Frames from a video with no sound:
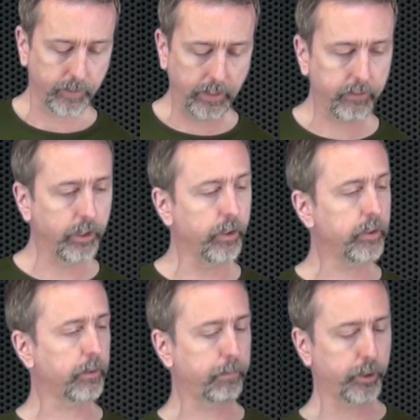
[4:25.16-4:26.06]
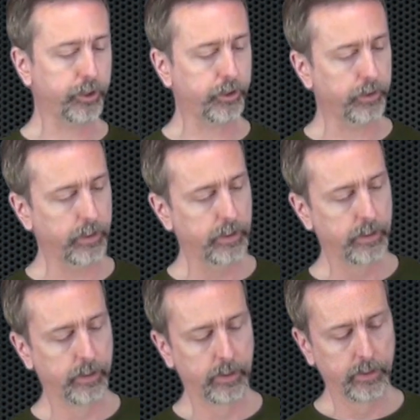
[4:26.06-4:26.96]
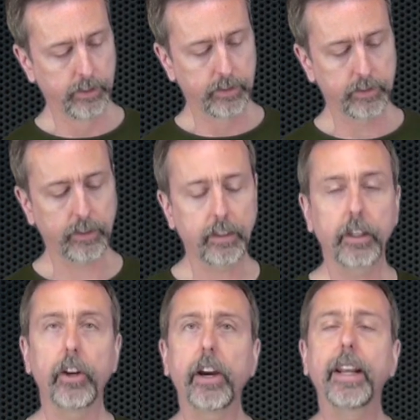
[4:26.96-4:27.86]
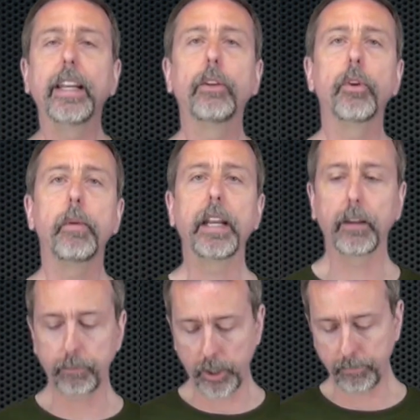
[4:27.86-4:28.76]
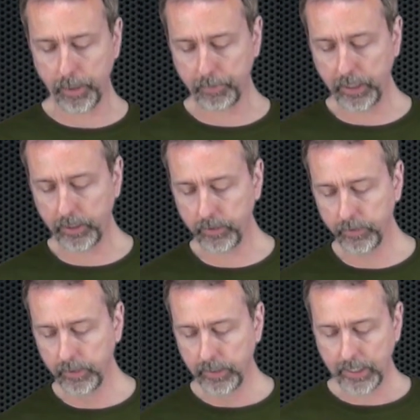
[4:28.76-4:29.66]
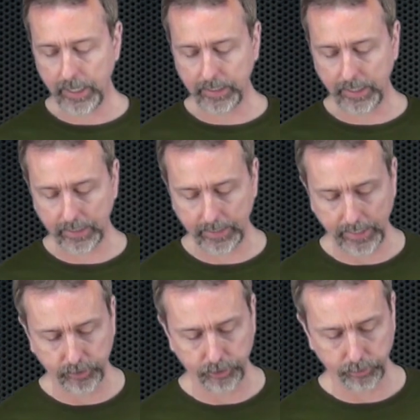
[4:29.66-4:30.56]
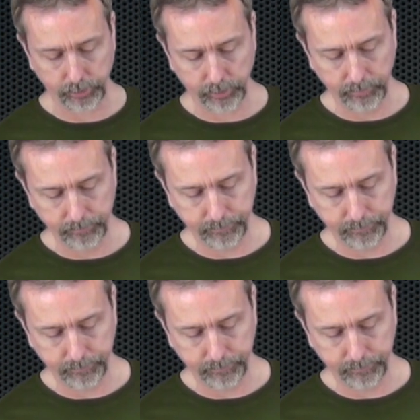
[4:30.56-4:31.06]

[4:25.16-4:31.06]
Even use the pusher to clear out any remaining pulp up here and get that juiced.